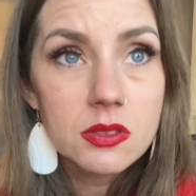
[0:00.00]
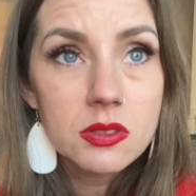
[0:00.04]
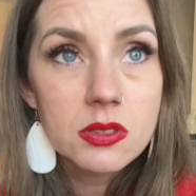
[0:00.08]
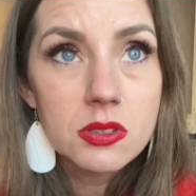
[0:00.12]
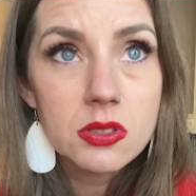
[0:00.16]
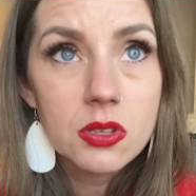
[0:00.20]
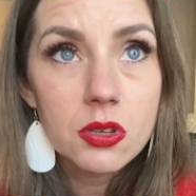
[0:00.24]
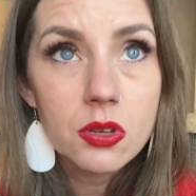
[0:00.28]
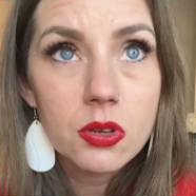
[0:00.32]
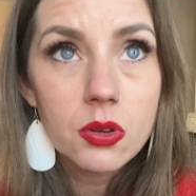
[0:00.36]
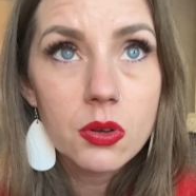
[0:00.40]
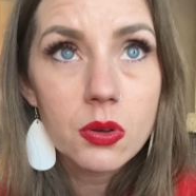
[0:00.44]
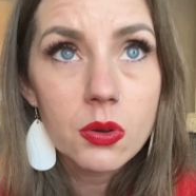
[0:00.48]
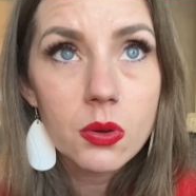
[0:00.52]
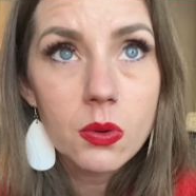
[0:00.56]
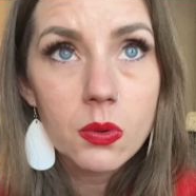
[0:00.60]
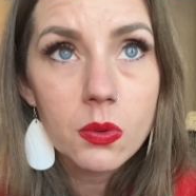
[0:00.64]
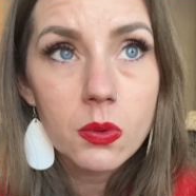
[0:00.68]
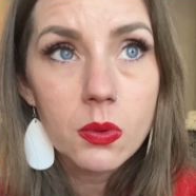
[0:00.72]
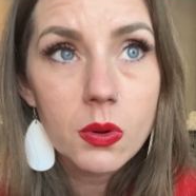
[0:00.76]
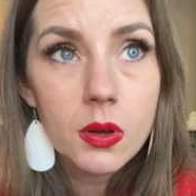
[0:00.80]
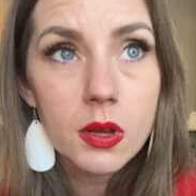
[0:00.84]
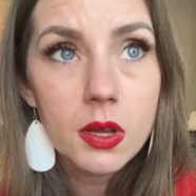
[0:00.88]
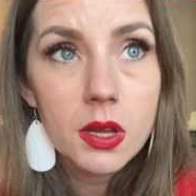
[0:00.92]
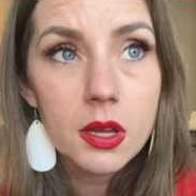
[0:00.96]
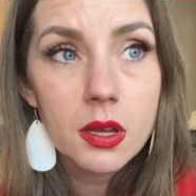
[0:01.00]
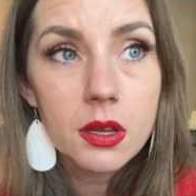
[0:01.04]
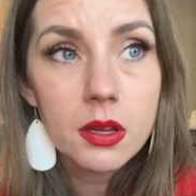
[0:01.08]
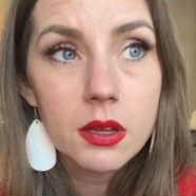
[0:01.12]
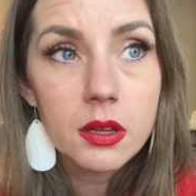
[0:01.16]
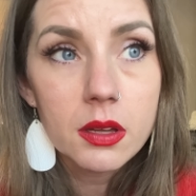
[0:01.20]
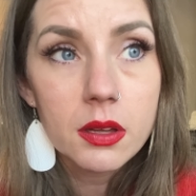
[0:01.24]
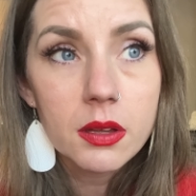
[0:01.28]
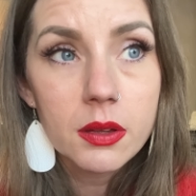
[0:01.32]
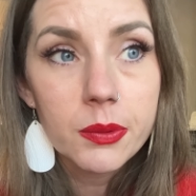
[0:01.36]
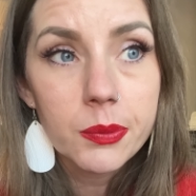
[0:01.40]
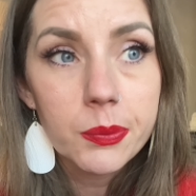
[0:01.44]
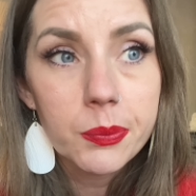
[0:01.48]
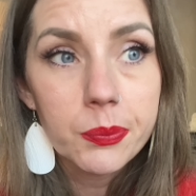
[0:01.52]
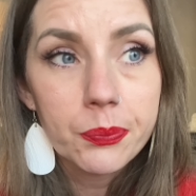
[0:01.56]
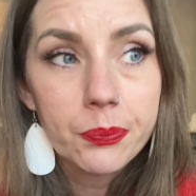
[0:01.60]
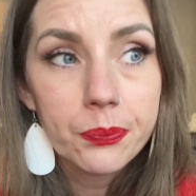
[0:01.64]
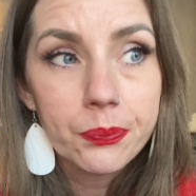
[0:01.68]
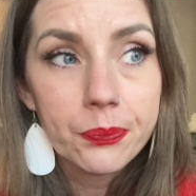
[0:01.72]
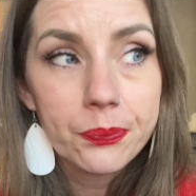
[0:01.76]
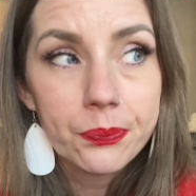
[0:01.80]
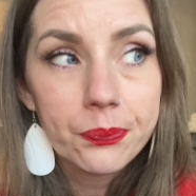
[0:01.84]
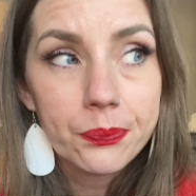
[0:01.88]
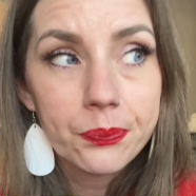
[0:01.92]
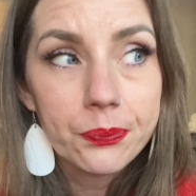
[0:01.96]
So,
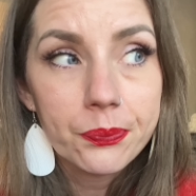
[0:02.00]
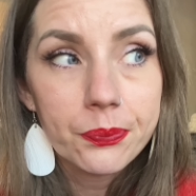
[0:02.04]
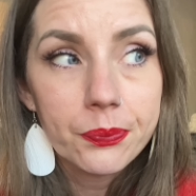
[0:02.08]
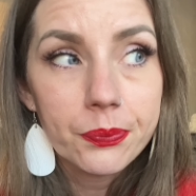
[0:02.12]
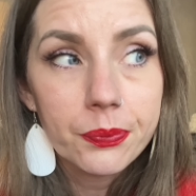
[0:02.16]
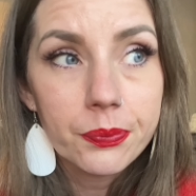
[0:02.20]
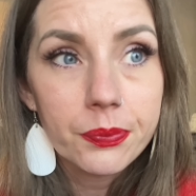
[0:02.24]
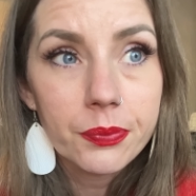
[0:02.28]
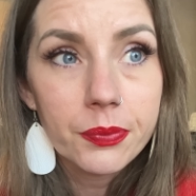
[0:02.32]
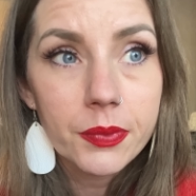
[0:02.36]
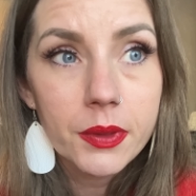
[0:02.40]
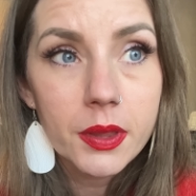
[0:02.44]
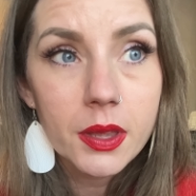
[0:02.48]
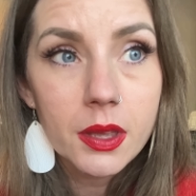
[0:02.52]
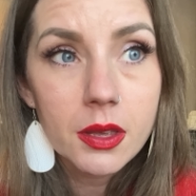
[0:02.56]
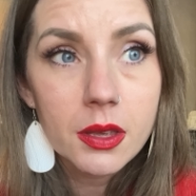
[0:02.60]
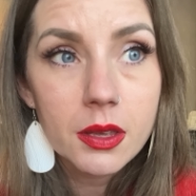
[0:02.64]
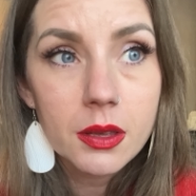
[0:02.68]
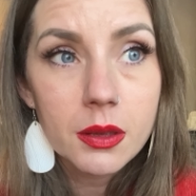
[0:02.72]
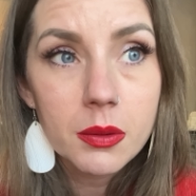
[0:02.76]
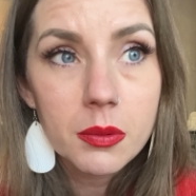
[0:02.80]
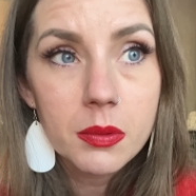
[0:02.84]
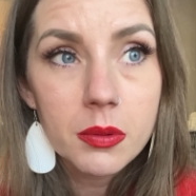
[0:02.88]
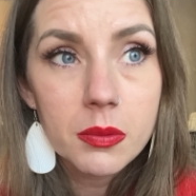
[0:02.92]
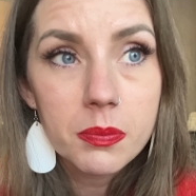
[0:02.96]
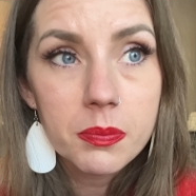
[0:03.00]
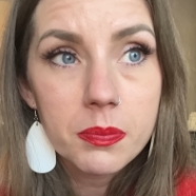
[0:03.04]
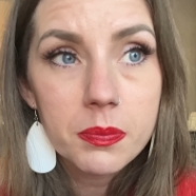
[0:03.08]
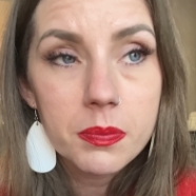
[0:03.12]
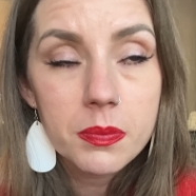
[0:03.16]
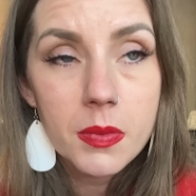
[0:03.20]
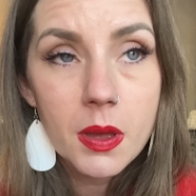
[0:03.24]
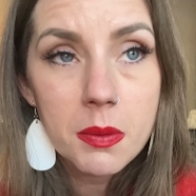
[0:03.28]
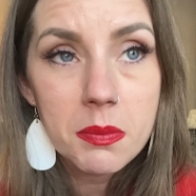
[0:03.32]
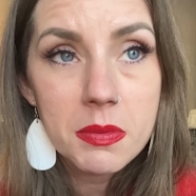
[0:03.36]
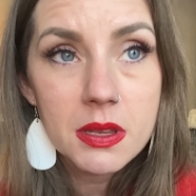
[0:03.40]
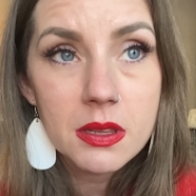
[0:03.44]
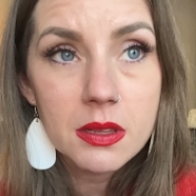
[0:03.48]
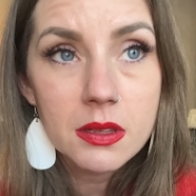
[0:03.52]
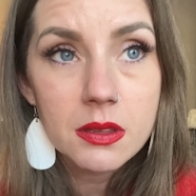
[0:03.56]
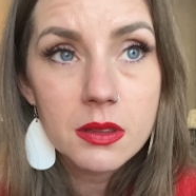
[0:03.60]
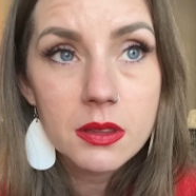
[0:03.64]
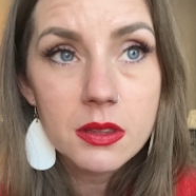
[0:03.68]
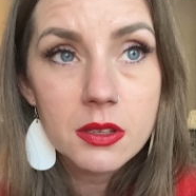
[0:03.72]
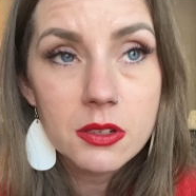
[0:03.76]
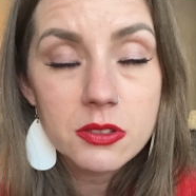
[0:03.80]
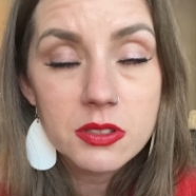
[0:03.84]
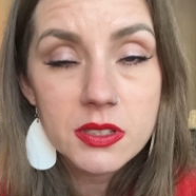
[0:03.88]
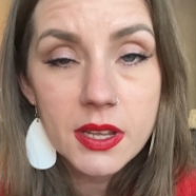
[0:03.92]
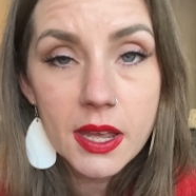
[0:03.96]
um, I, I mean,
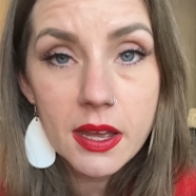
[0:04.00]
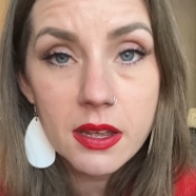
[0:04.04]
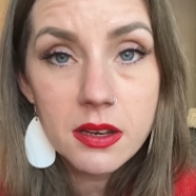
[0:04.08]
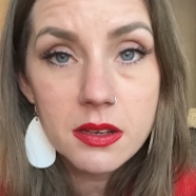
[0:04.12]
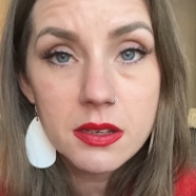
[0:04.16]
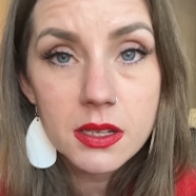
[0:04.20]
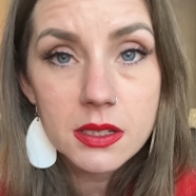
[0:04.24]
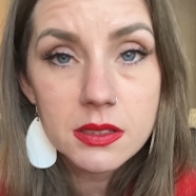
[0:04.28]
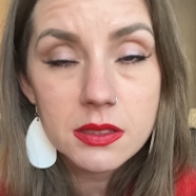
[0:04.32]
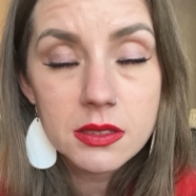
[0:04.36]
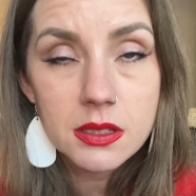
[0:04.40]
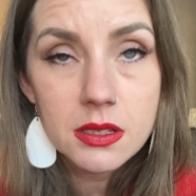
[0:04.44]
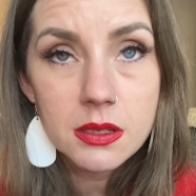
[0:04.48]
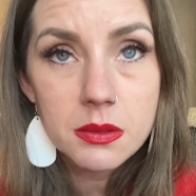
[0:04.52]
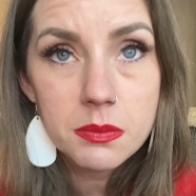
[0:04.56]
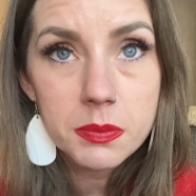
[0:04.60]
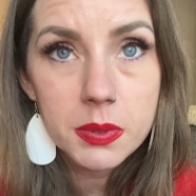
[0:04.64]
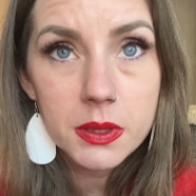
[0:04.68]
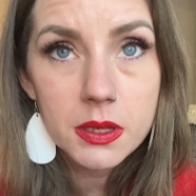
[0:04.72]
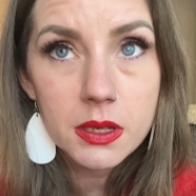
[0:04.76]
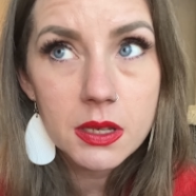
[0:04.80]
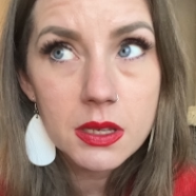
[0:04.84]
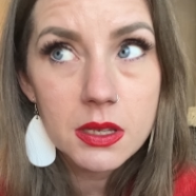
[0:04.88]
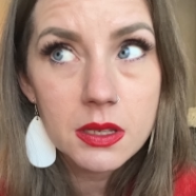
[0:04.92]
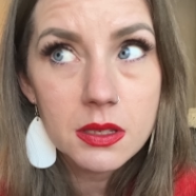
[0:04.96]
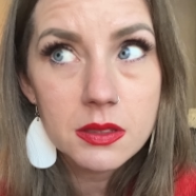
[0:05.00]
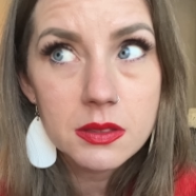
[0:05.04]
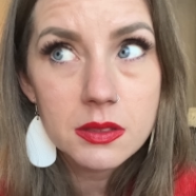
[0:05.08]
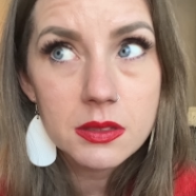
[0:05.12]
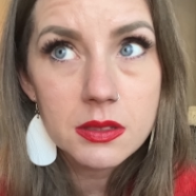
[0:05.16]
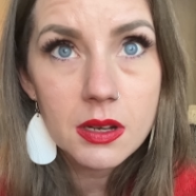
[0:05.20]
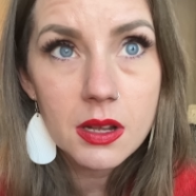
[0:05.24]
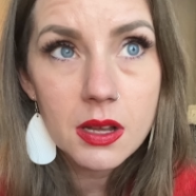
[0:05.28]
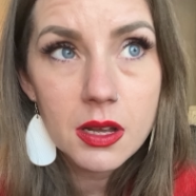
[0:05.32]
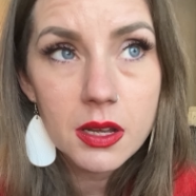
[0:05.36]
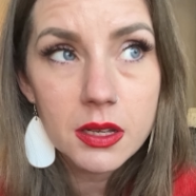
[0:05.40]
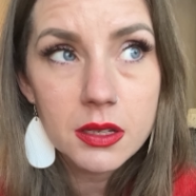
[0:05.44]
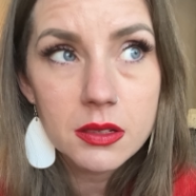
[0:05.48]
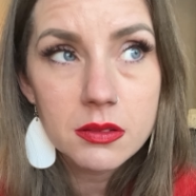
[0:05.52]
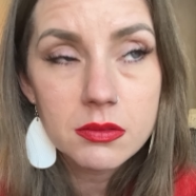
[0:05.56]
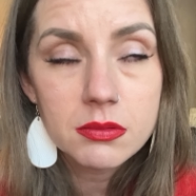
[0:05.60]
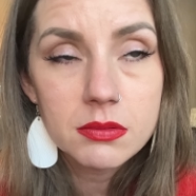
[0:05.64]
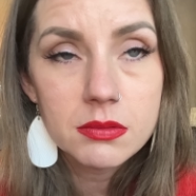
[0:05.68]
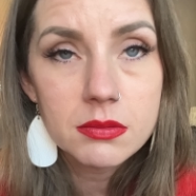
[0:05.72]
their dad doesn't, but he's not,